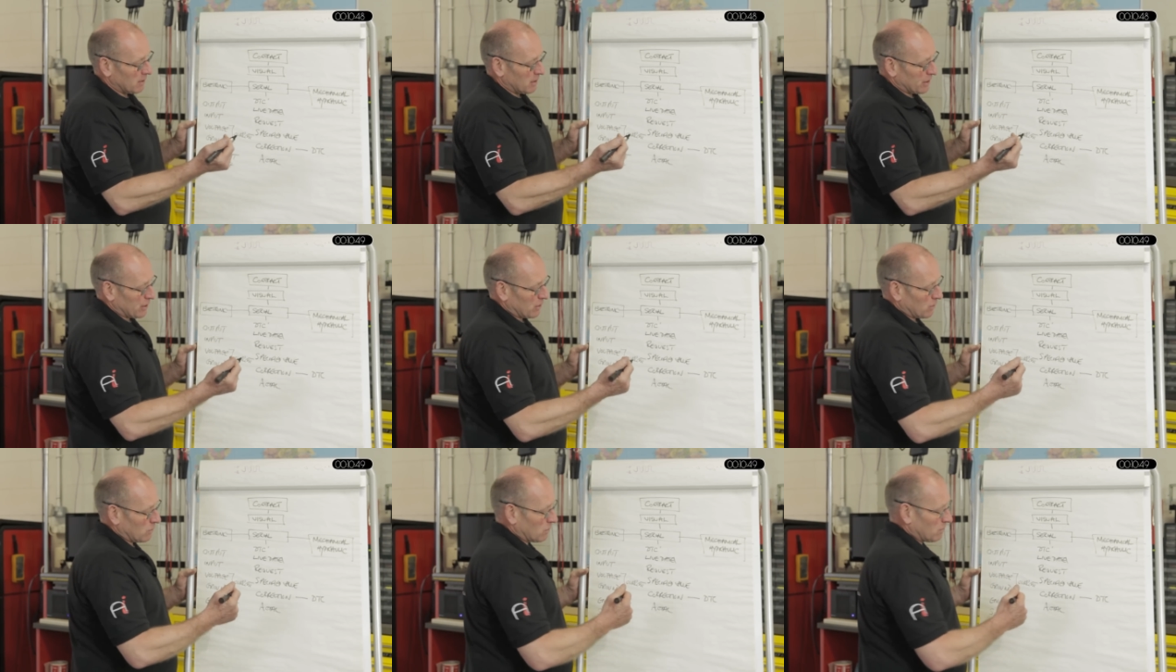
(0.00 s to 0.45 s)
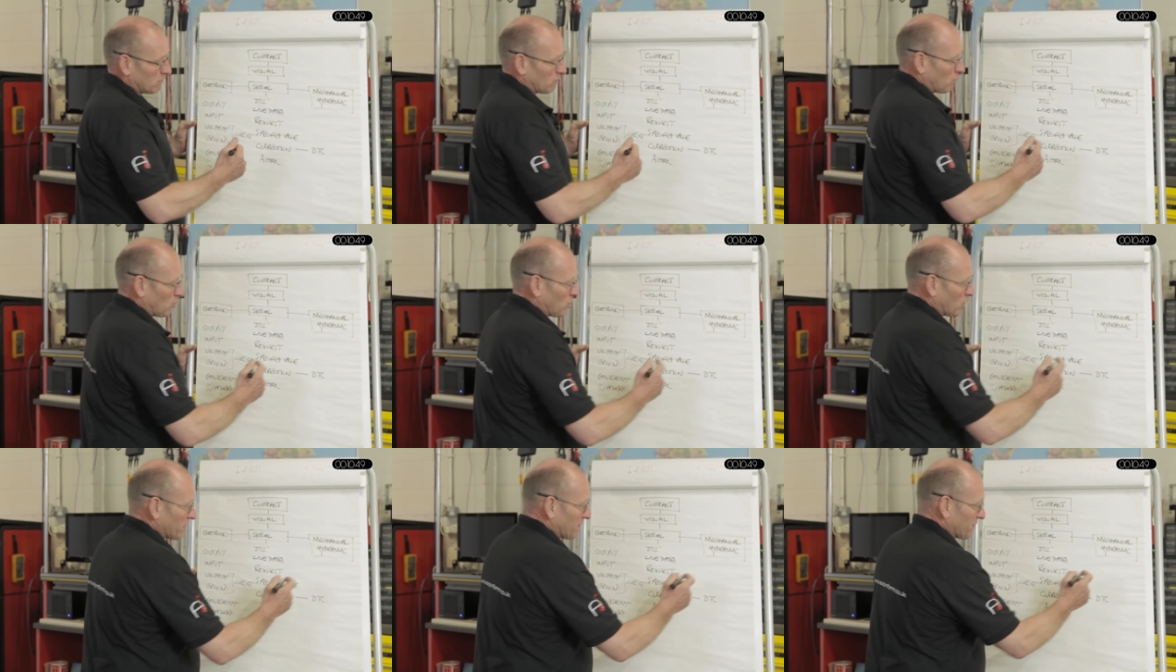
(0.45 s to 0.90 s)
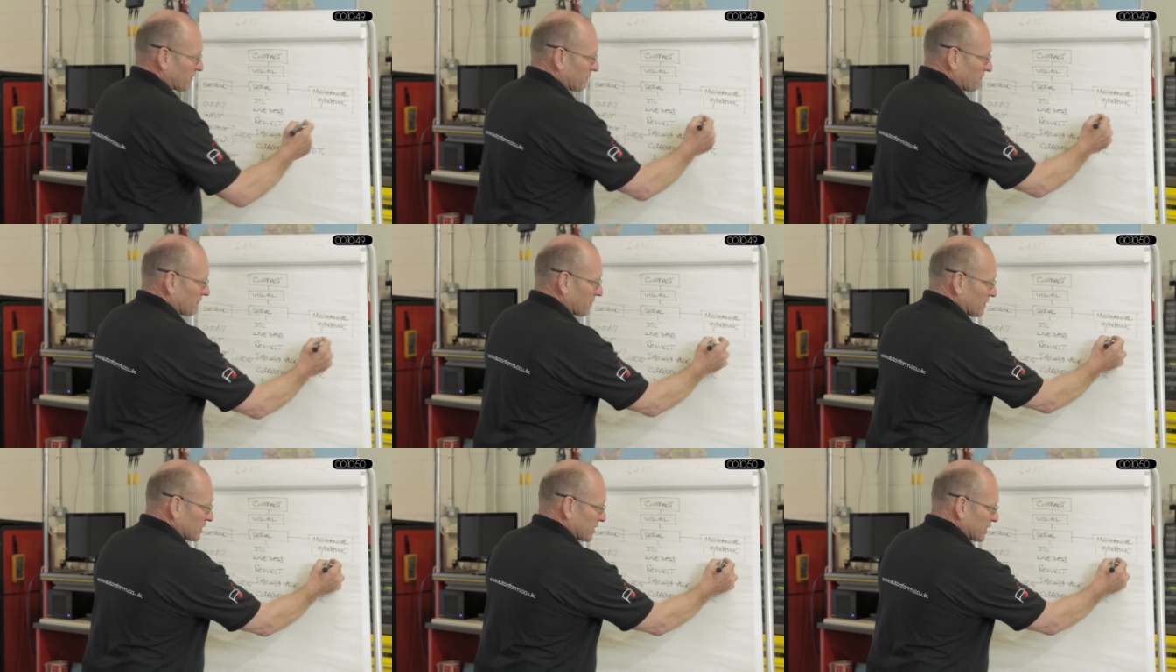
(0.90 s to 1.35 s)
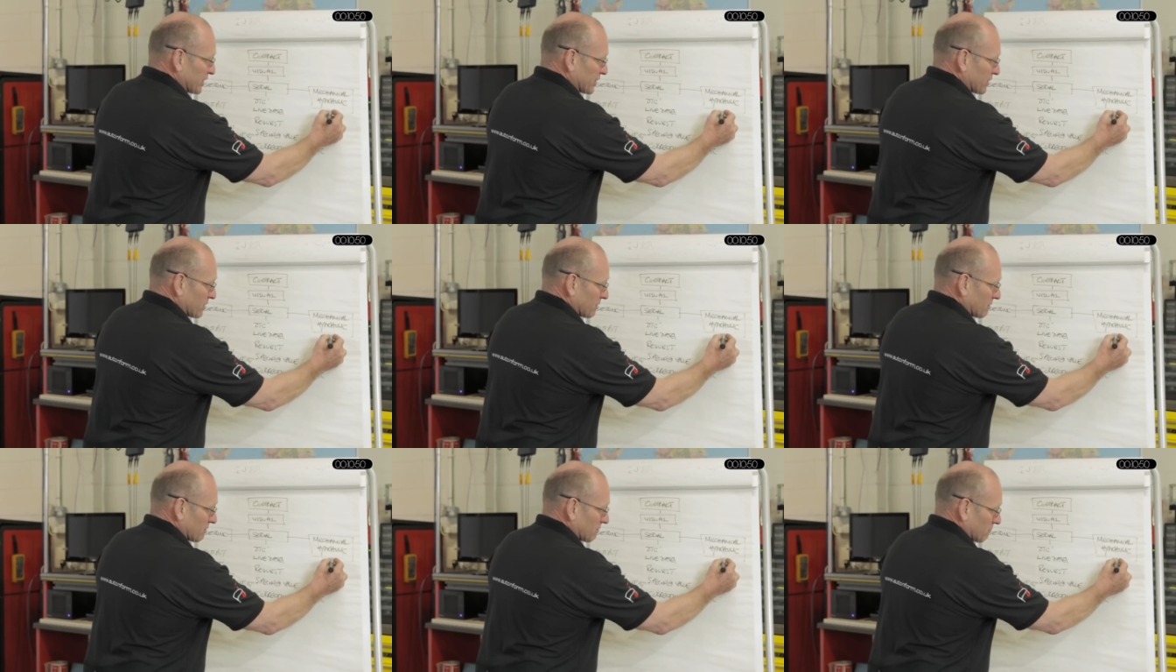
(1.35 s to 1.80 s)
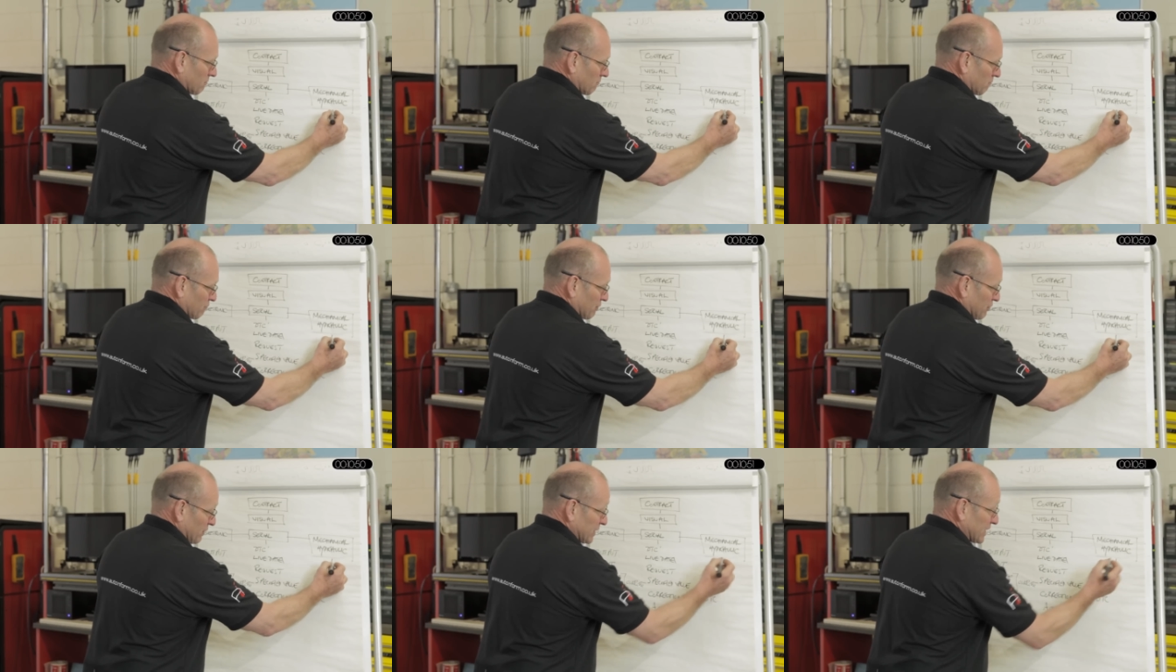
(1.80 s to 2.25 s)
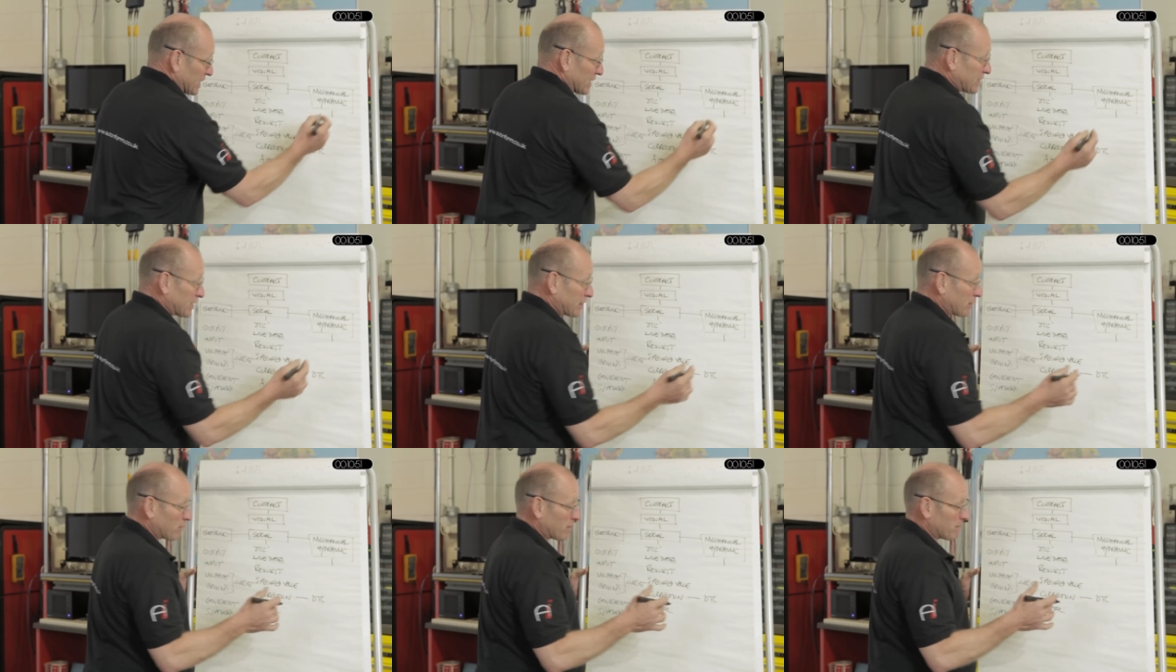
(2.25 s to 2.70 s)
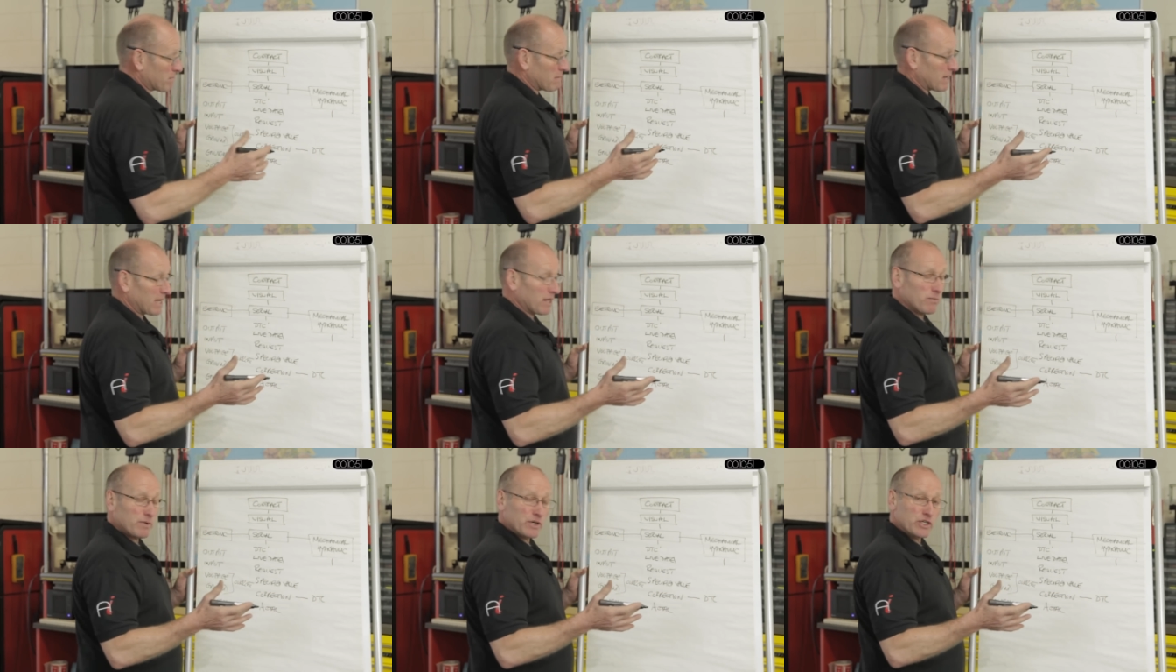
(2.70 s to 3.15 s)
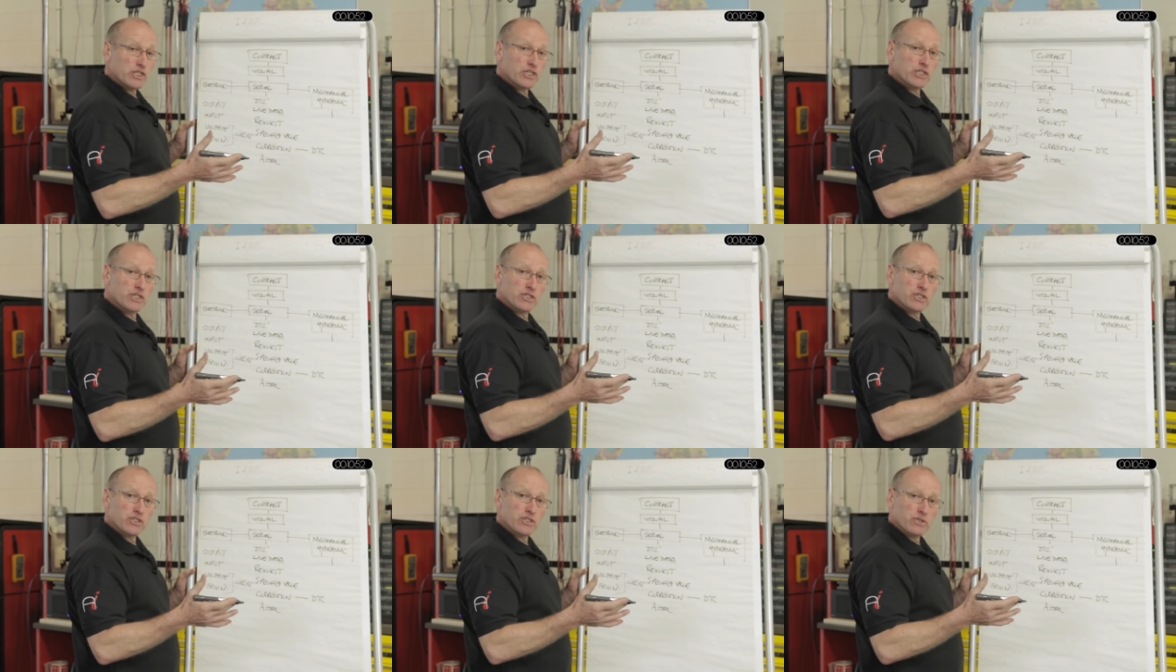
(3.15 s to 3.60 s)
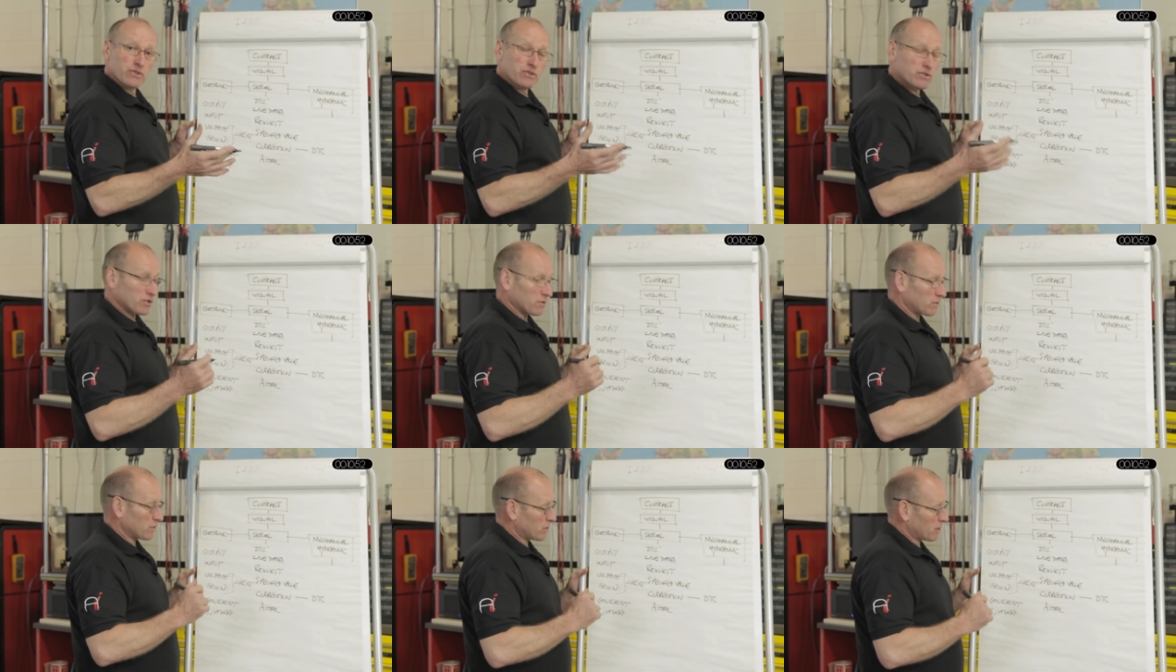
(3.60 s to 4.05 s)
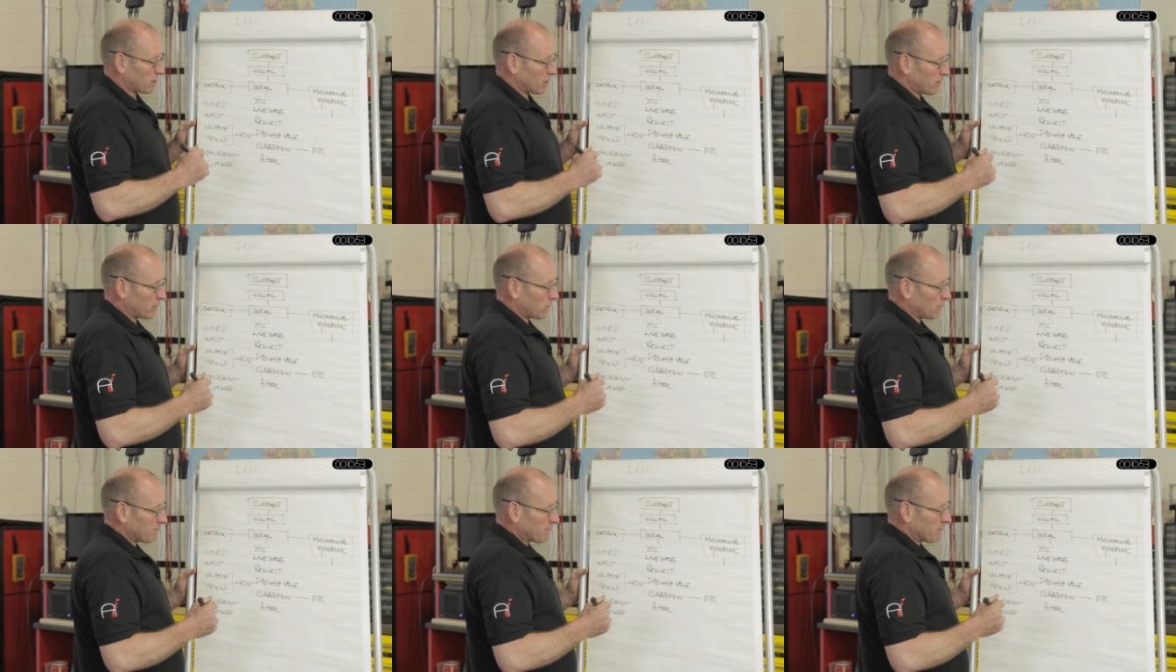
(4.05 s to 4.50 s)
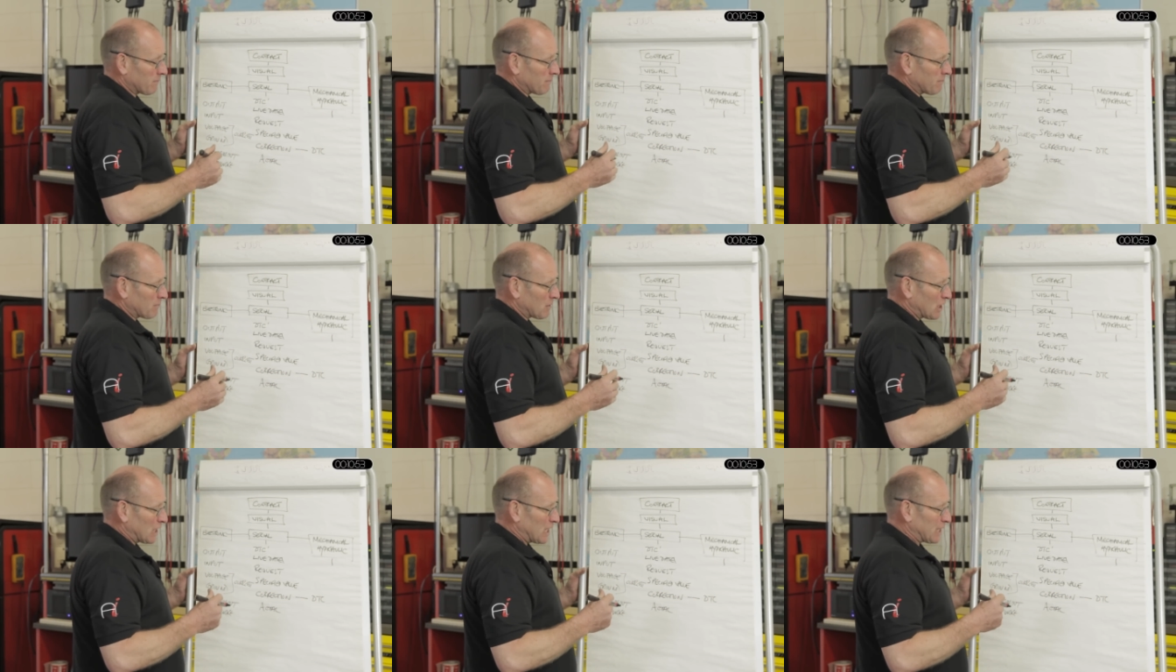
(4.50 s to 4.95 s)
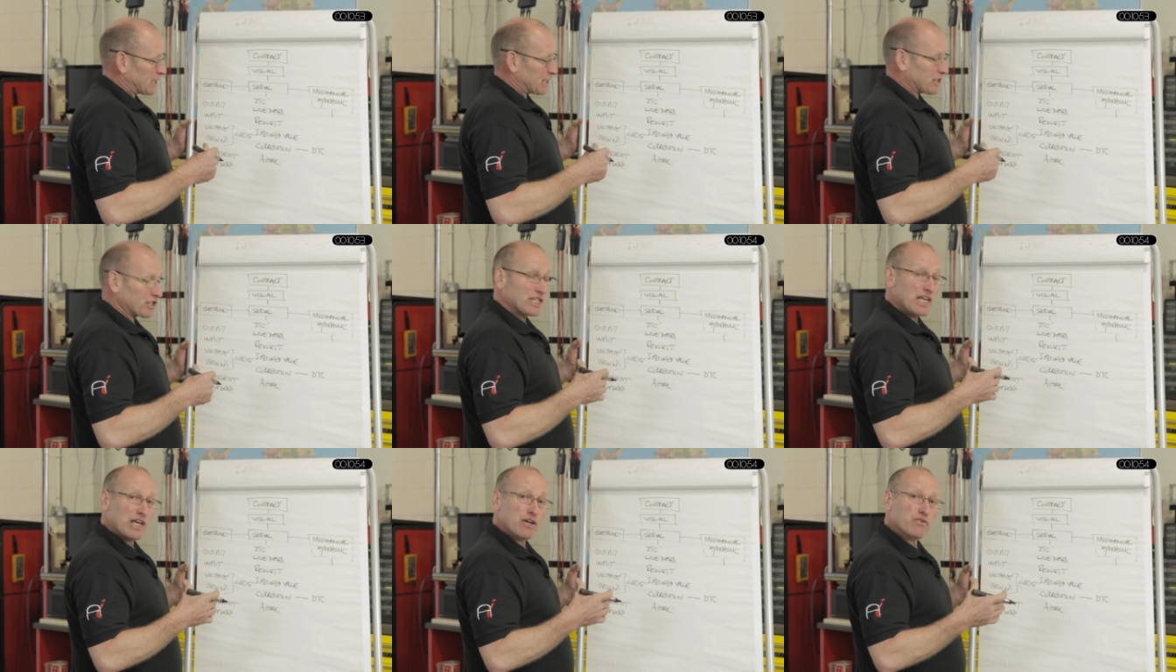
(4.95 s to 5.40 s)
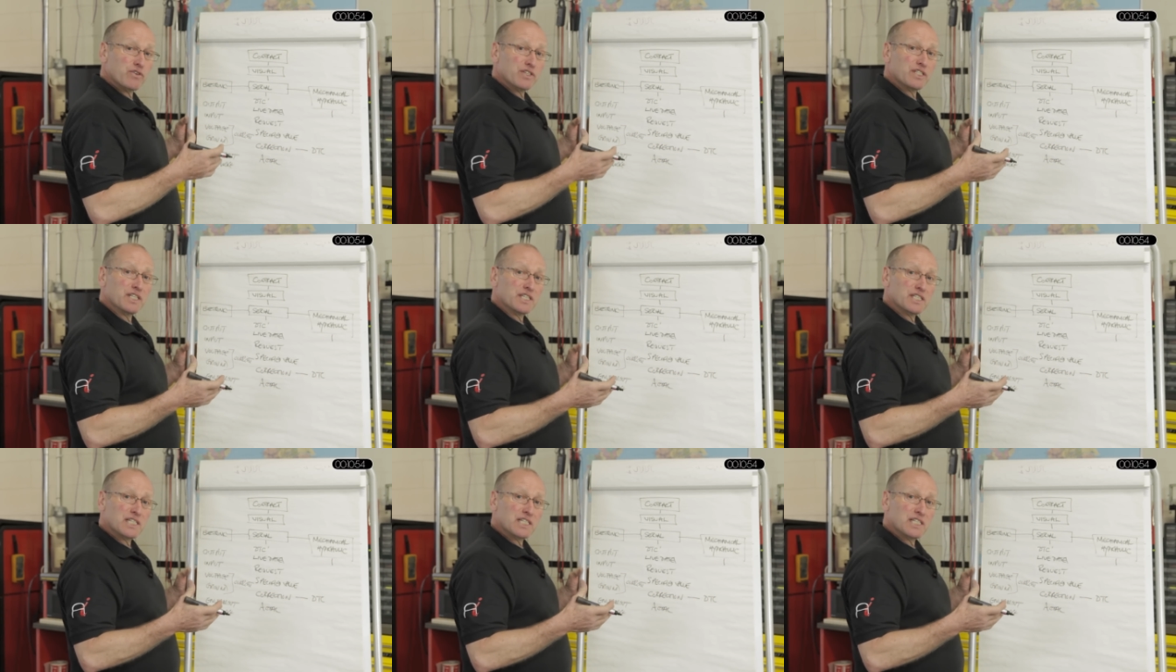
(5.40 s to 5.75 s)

So one of the first processes we may wish to, to undergo is an integrity